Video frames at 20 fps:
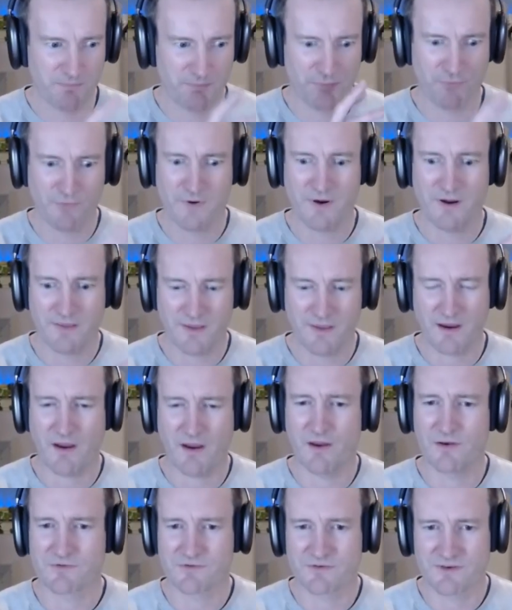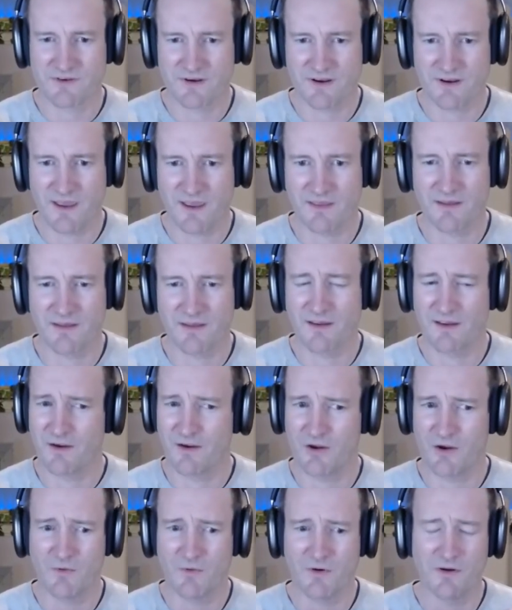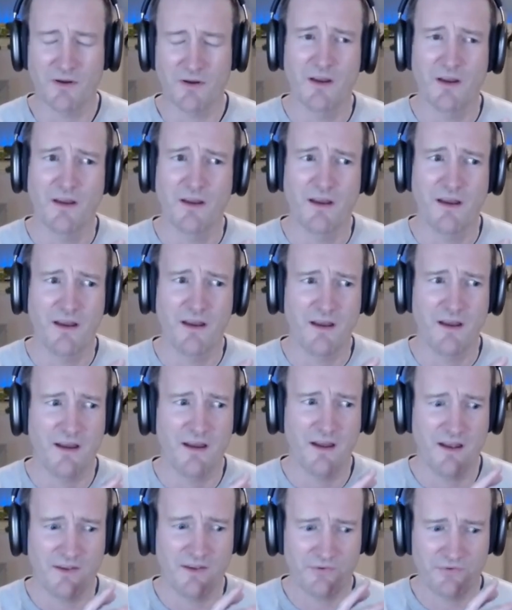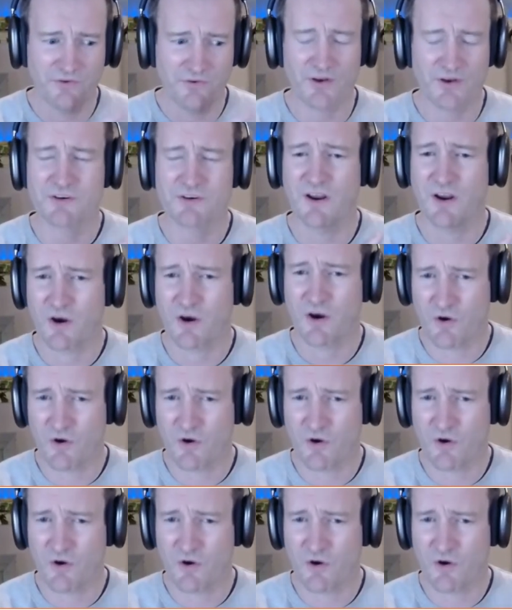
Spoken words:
bring that 100 together, who are such an